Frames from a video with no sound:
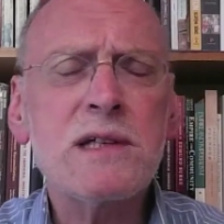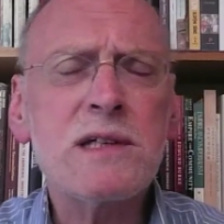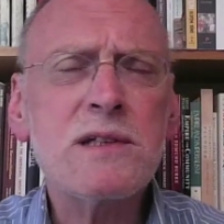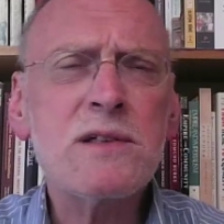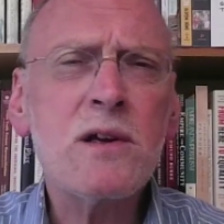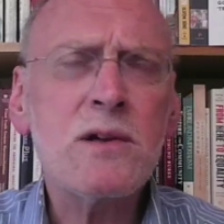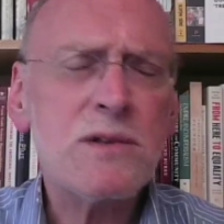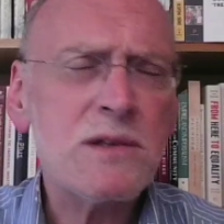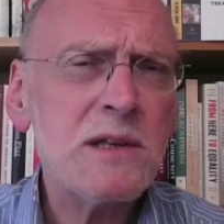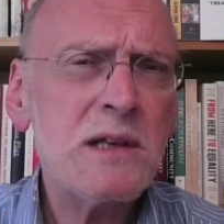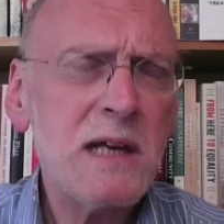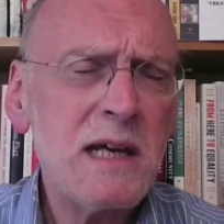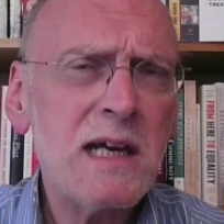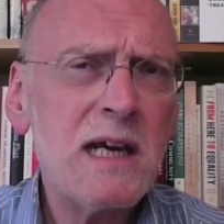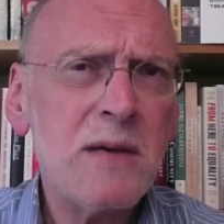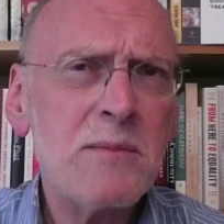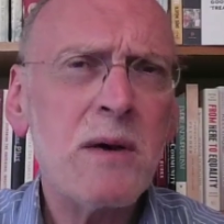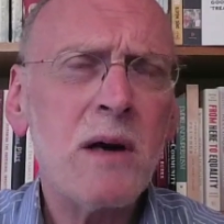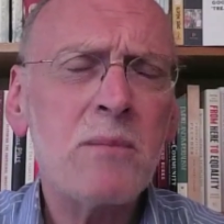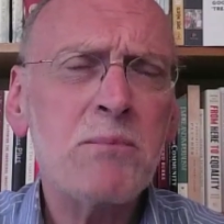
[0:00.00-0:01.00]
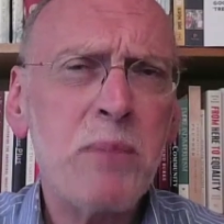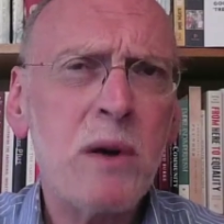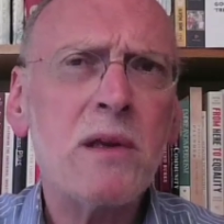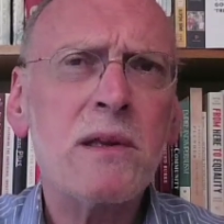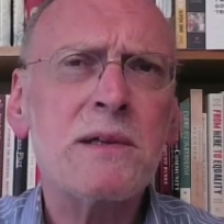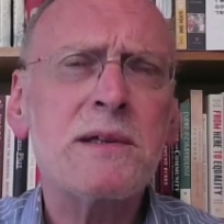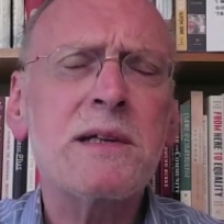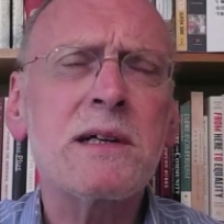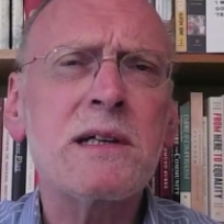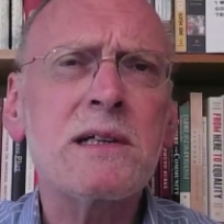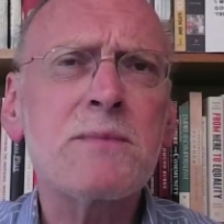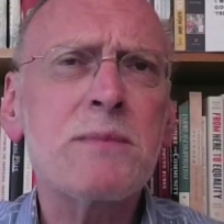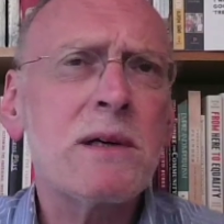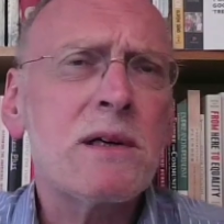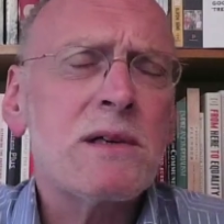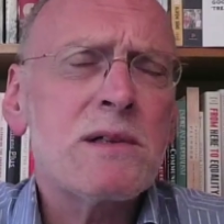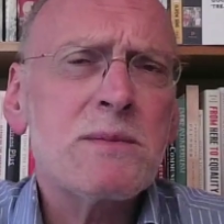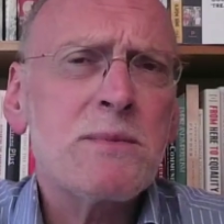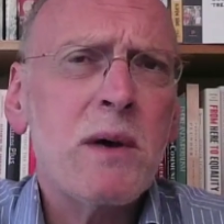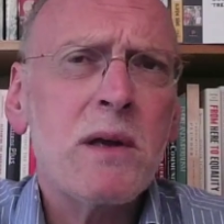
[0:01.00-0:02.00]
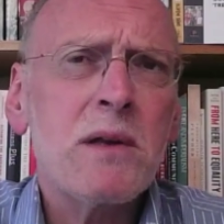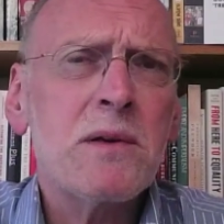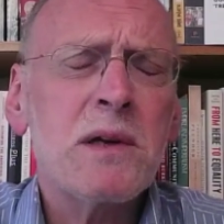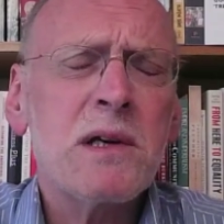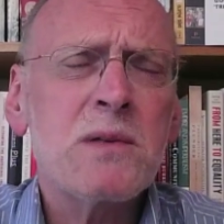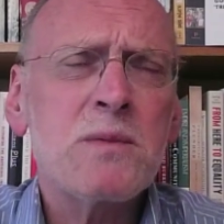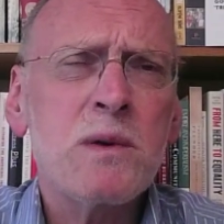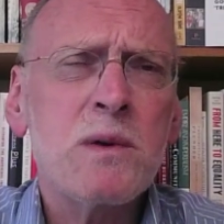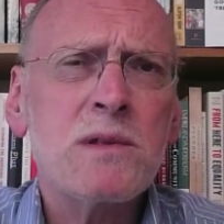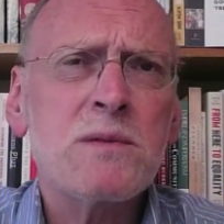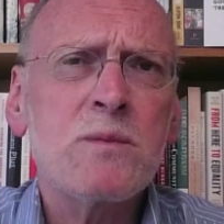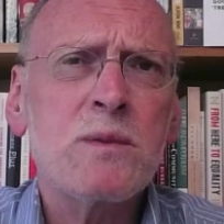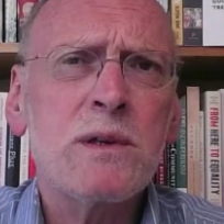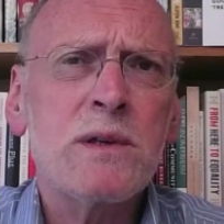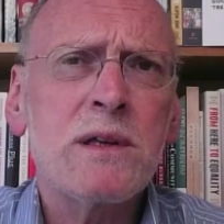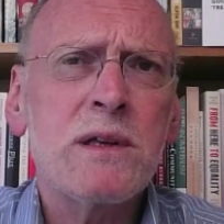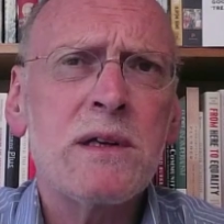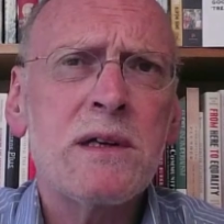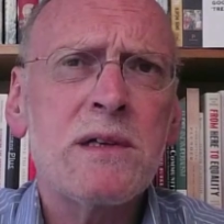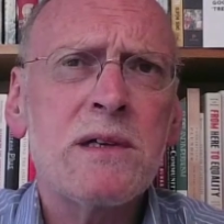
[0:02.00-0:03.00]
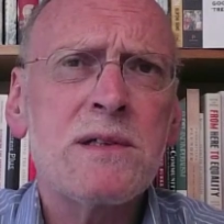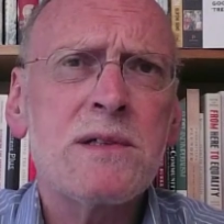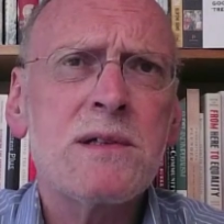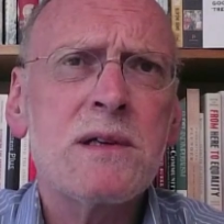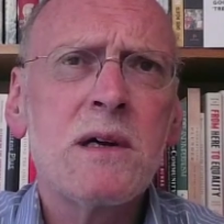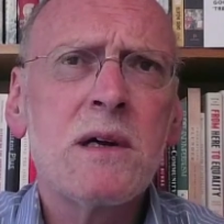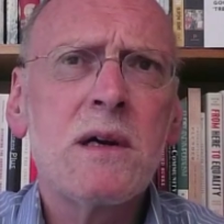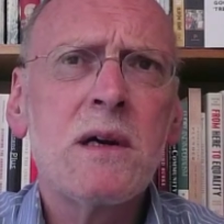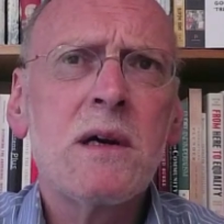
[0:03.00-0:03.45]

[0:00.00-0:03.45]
He's not thinking about politics, because politics wasn't within his